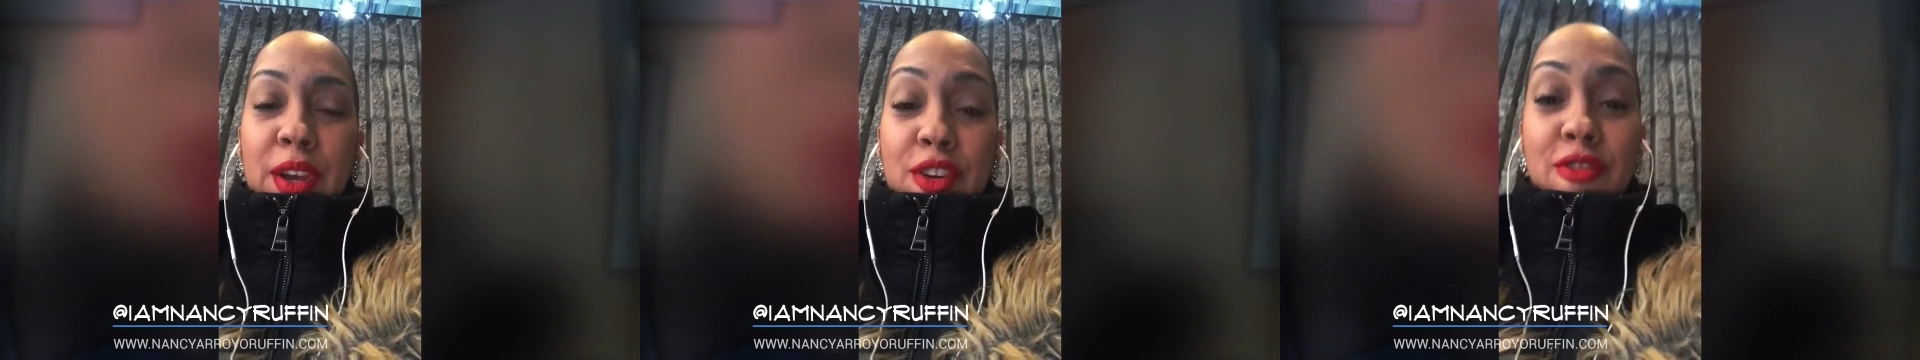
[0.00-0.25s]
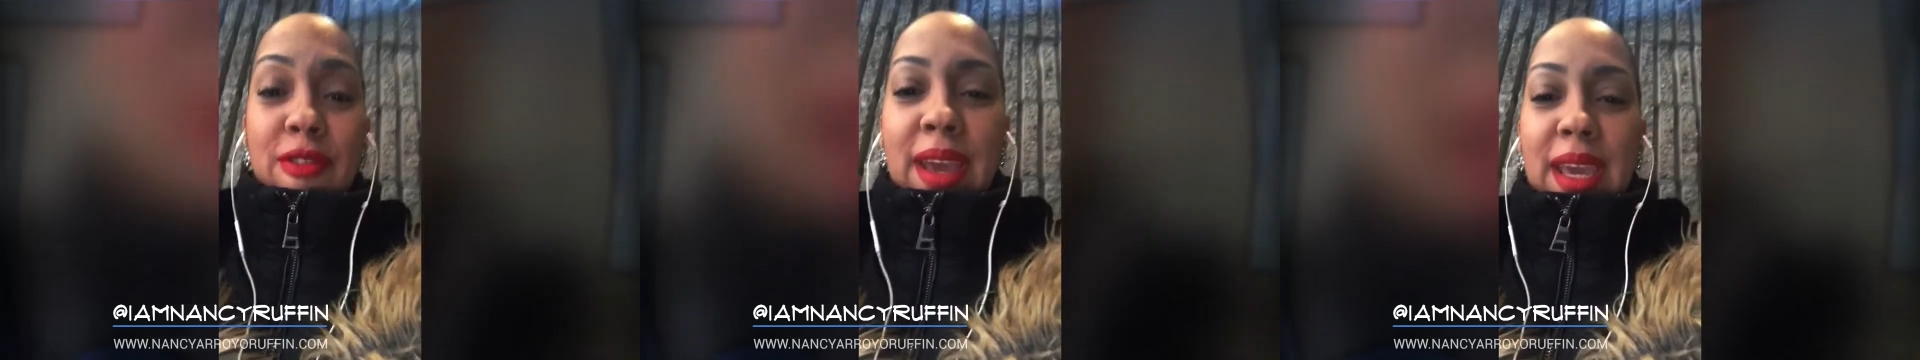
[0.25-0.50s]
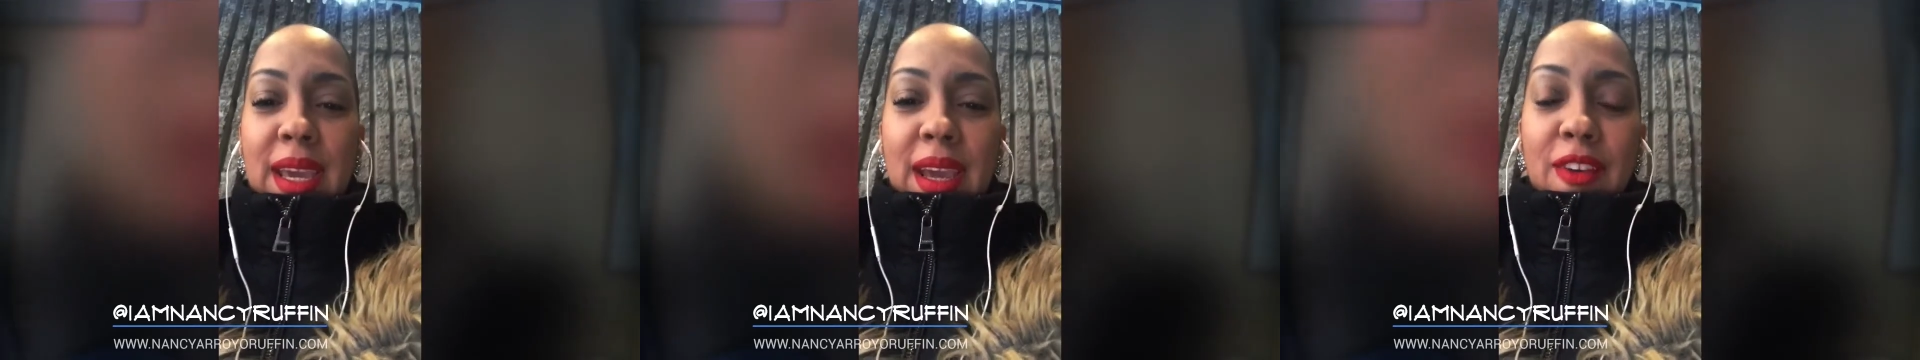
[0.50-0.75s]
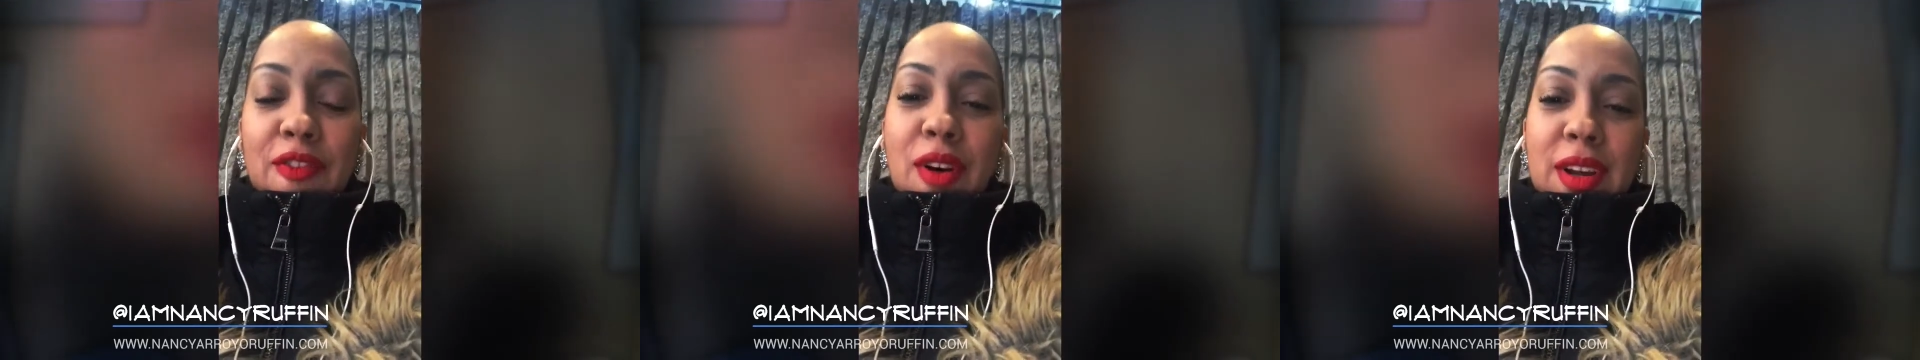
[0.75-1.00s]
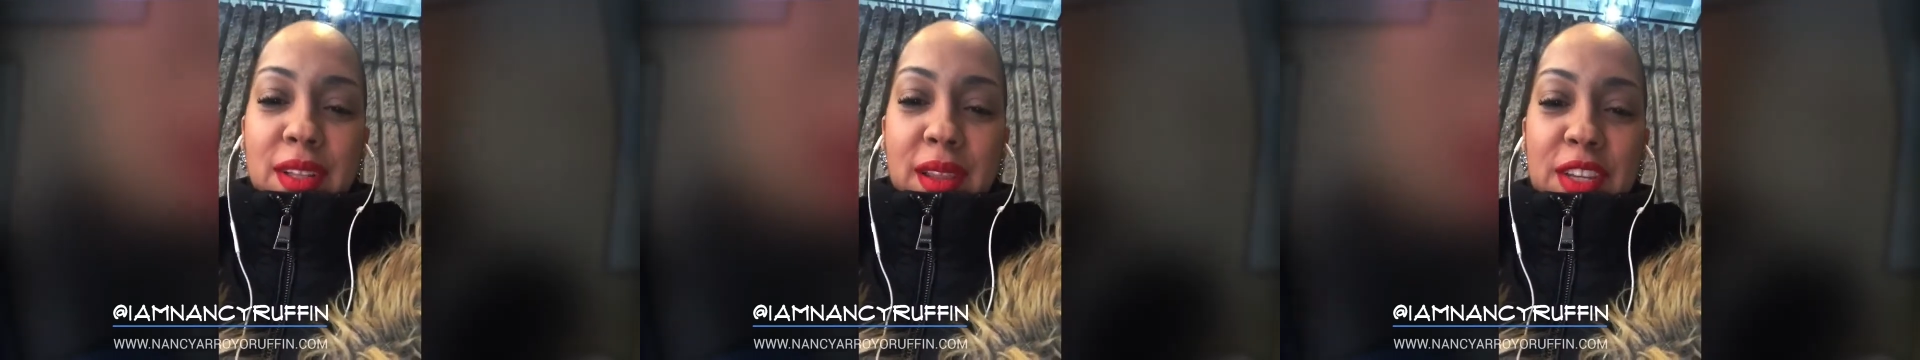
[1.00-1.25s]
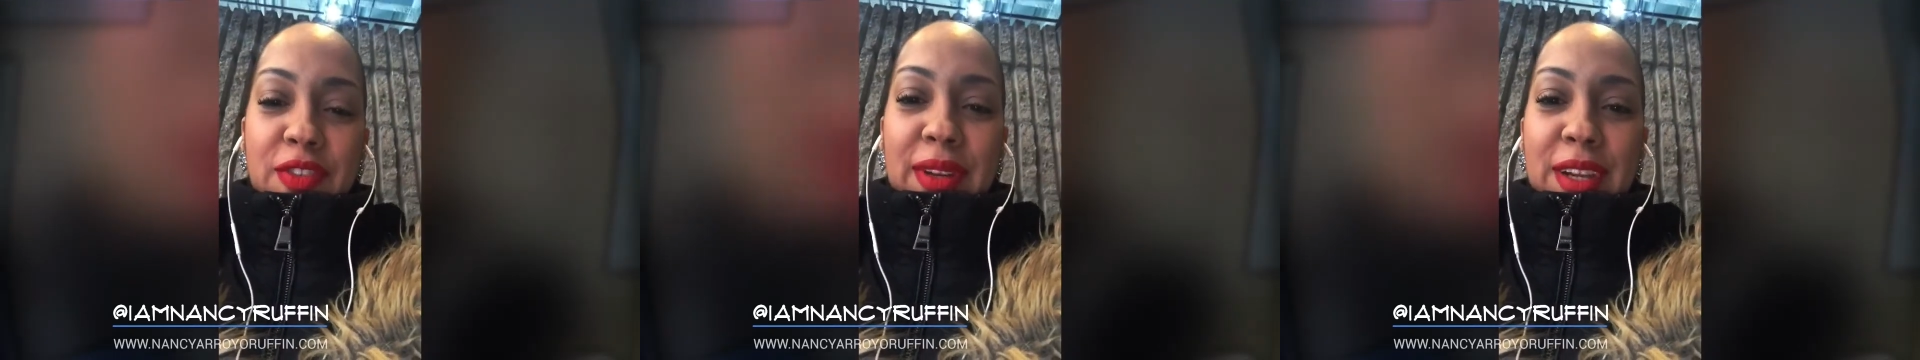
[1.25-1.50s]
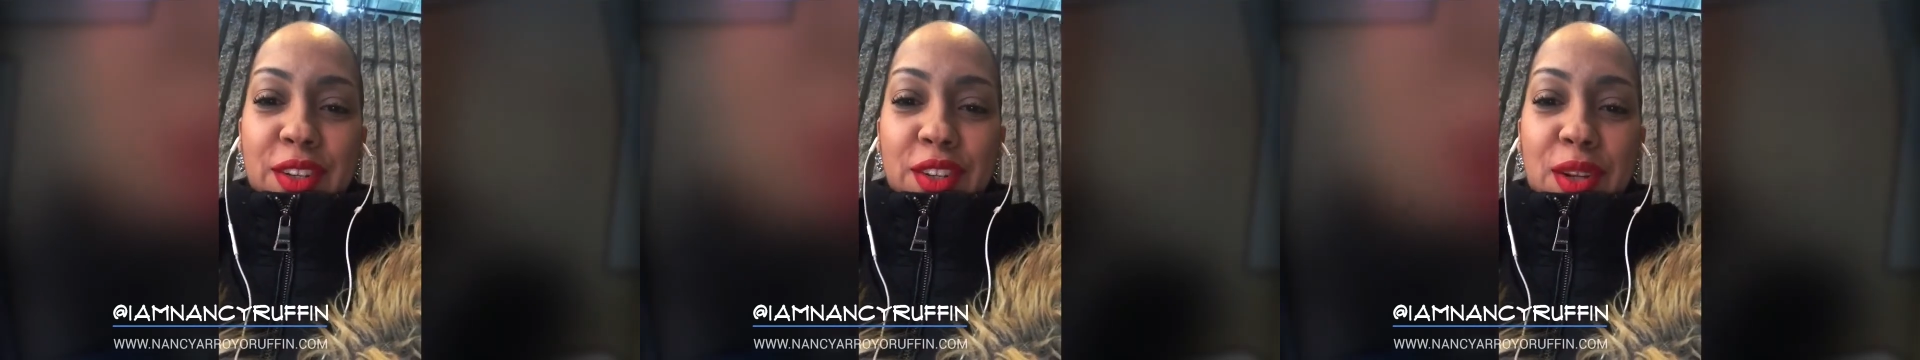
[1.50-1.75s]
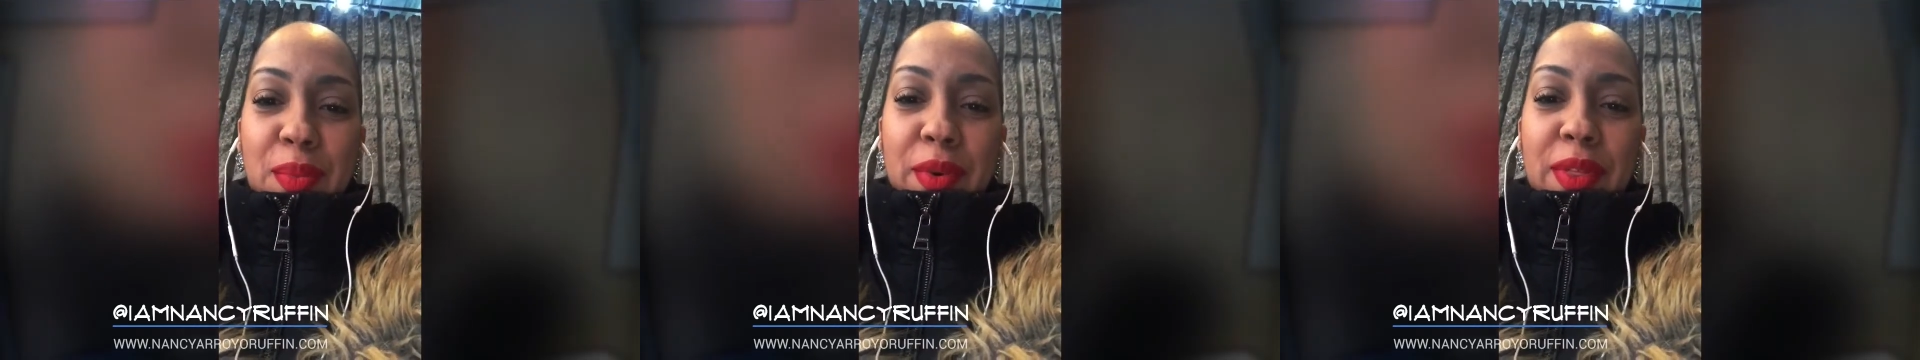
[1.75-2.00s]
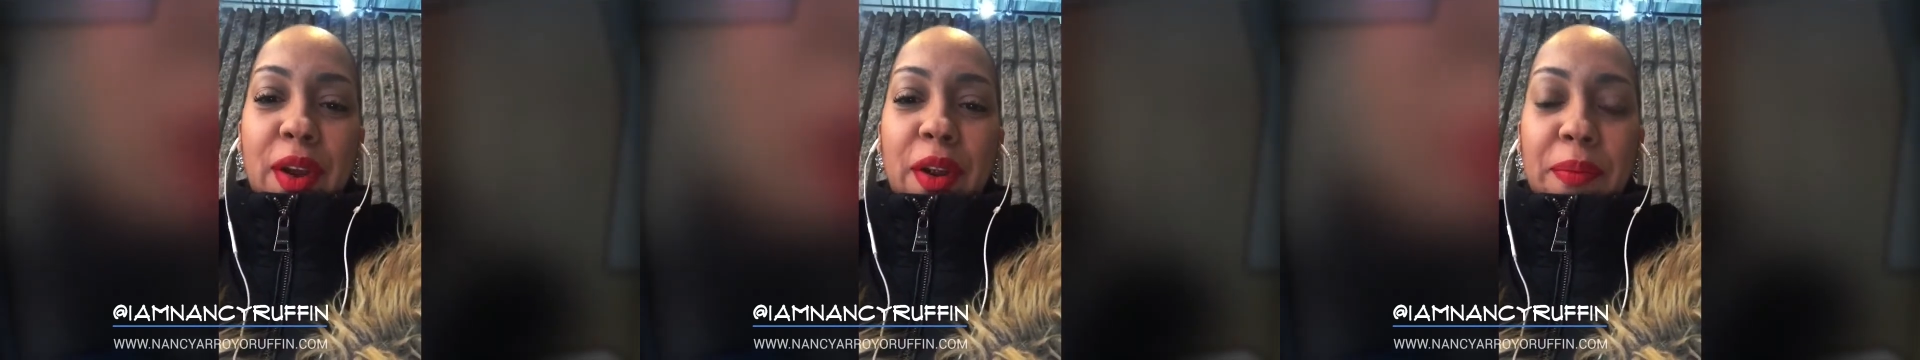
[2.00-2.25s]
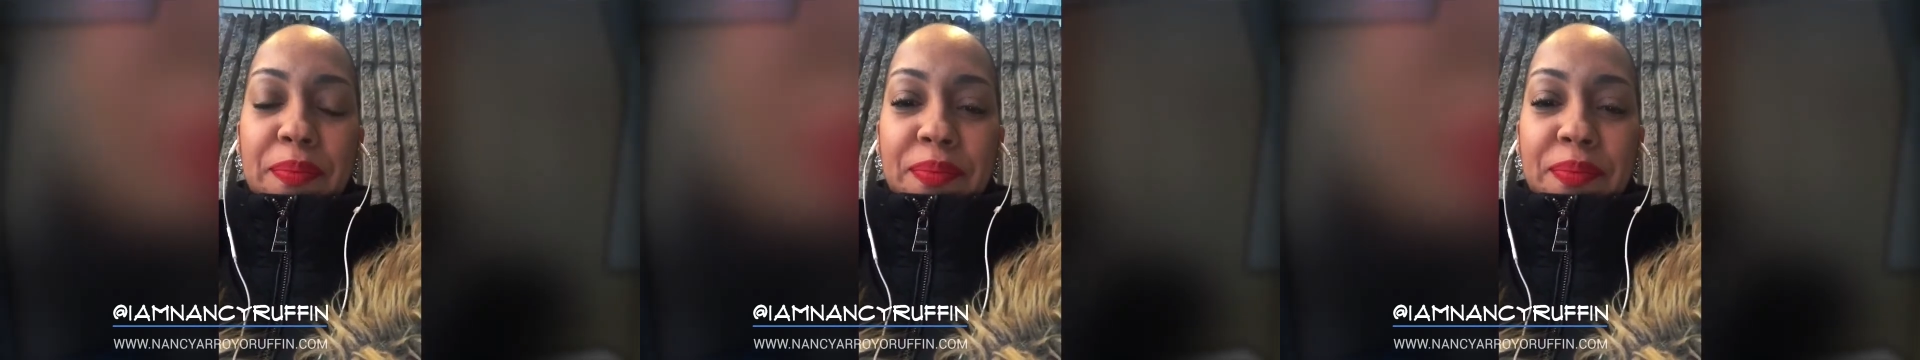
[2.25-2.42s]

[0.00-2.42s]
create and foster this relationship with her.